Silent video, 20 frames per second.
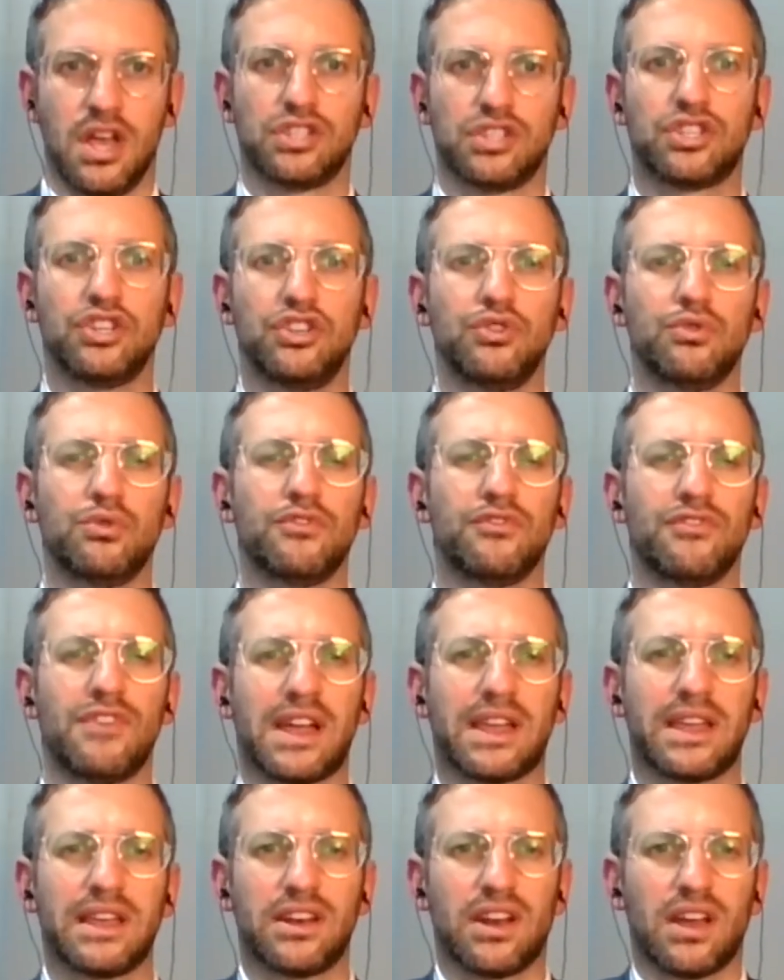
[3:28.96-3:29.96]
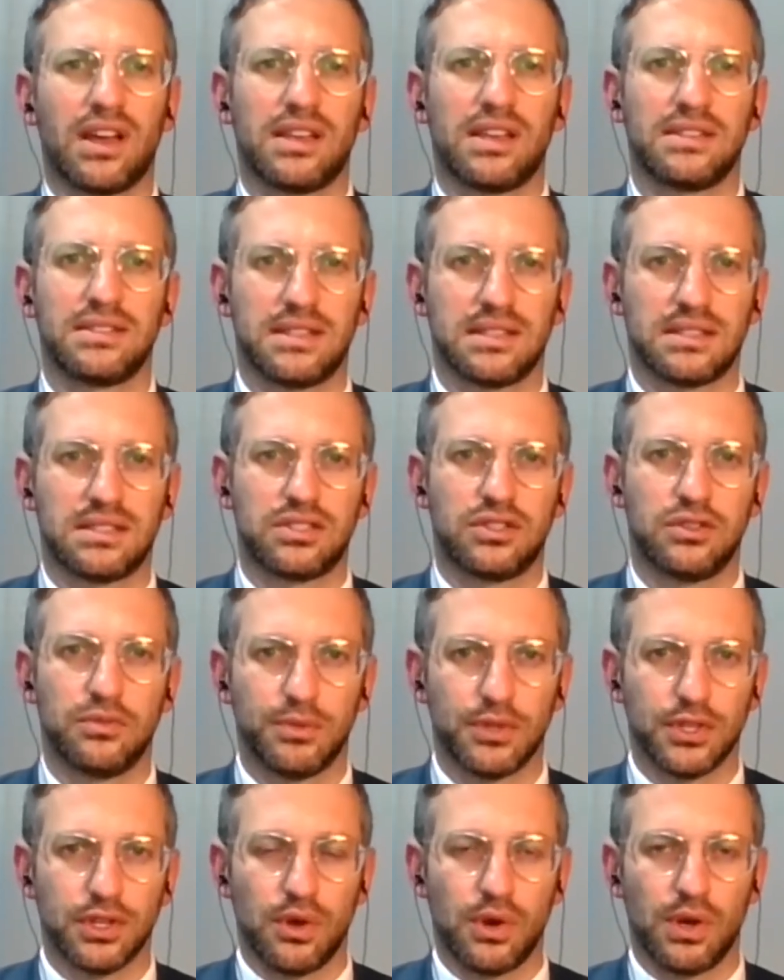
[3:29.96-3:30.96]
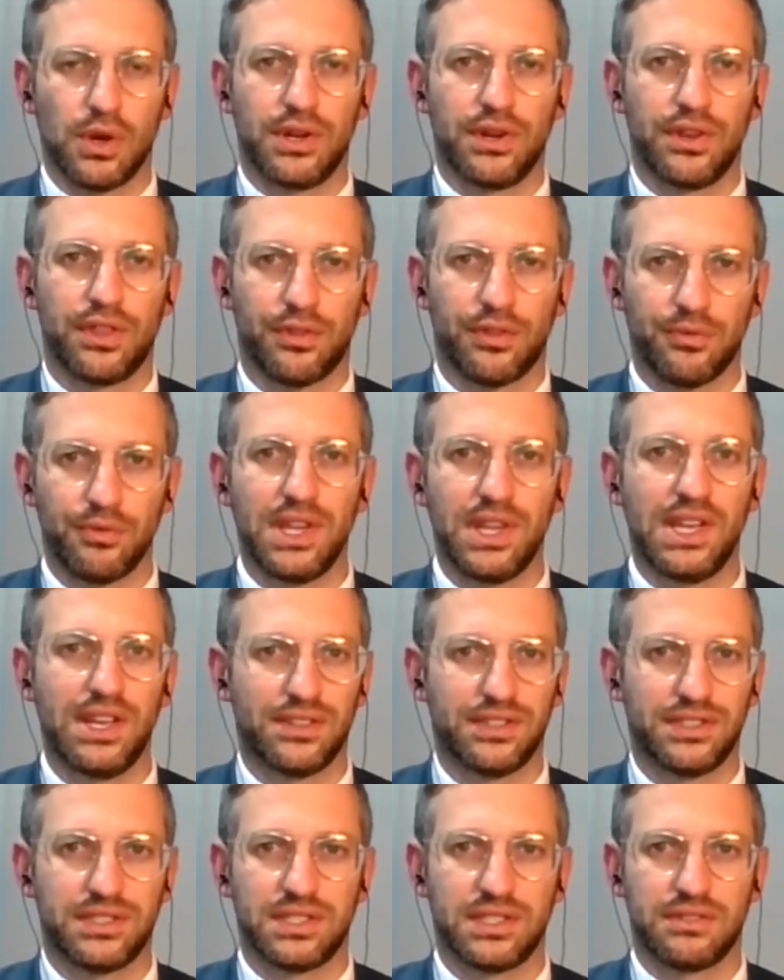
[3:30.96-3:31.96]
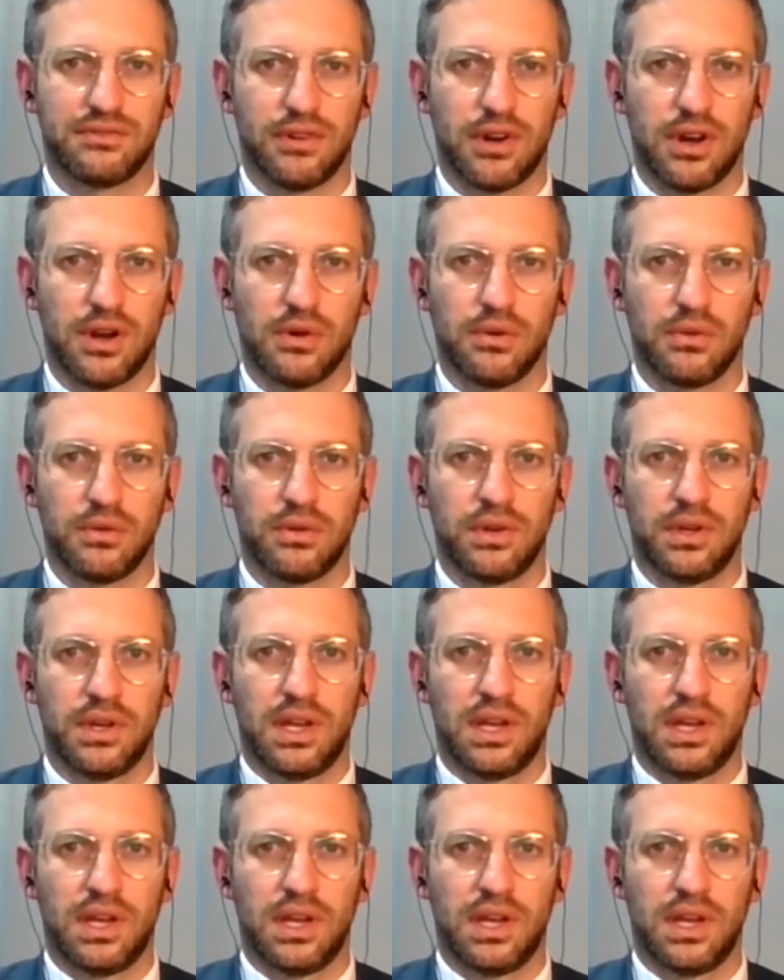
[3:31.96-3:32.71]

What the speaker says: So you were recognized as super lawyer 3 years in a row.